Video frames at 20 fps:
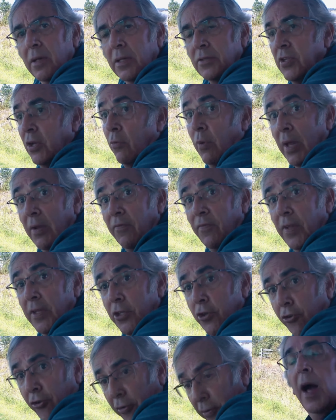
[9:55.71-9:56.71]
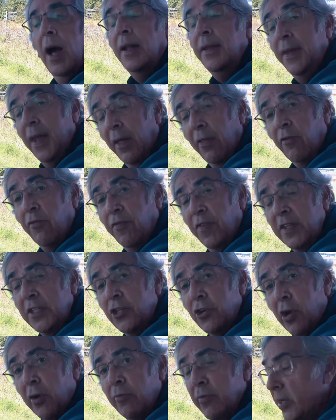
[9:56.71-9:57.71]
It's a great feature. Another
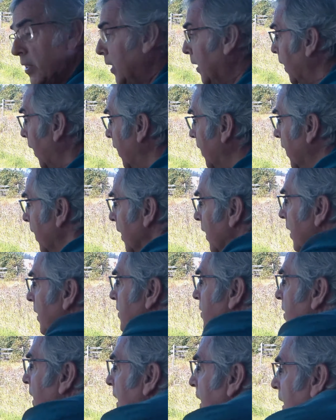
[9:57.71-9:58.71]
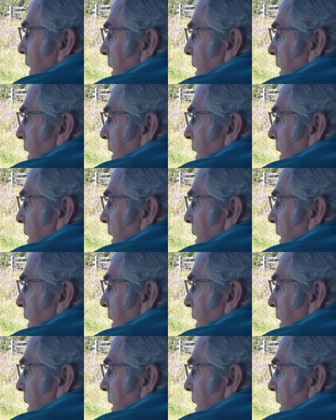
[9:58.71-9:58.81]
feature I really like is the